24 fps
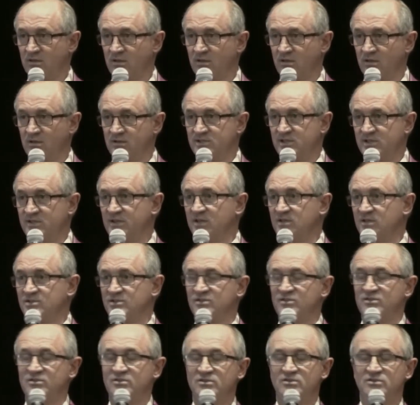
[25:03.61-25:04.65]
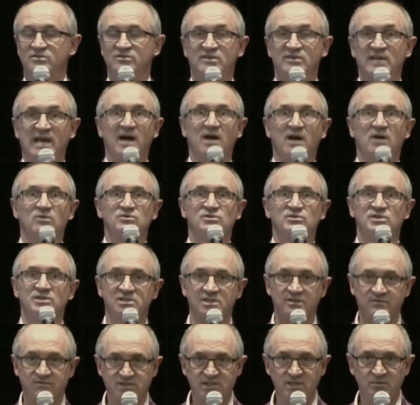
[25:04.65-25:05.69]
See, there's thousands of
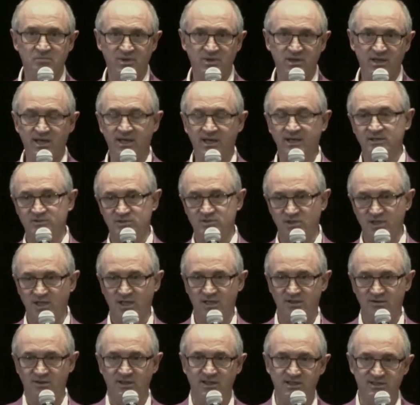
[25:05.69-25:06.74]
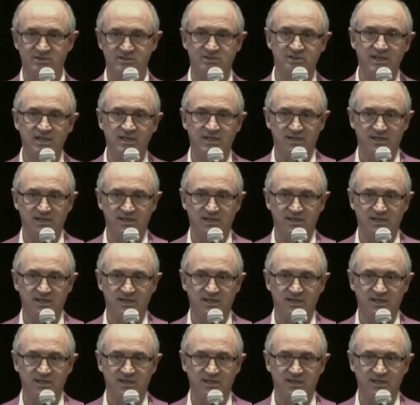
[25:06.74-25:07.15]
CPAs in this city.